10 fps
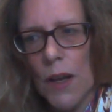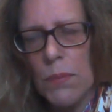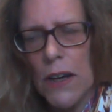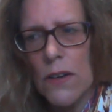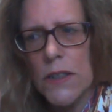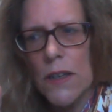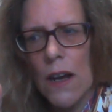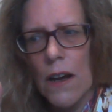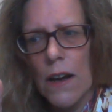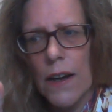Because
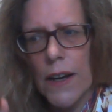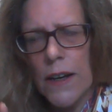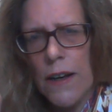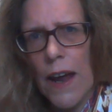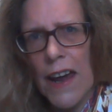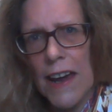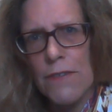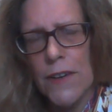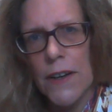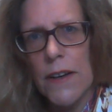in
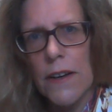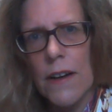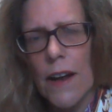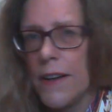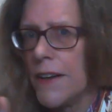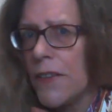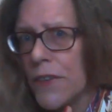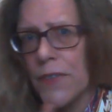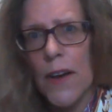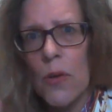heaven, another
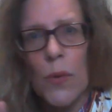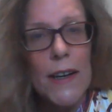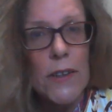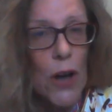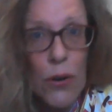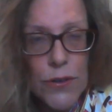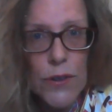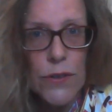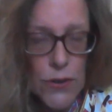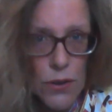thing we don't
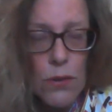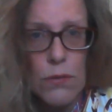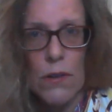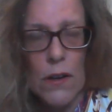do,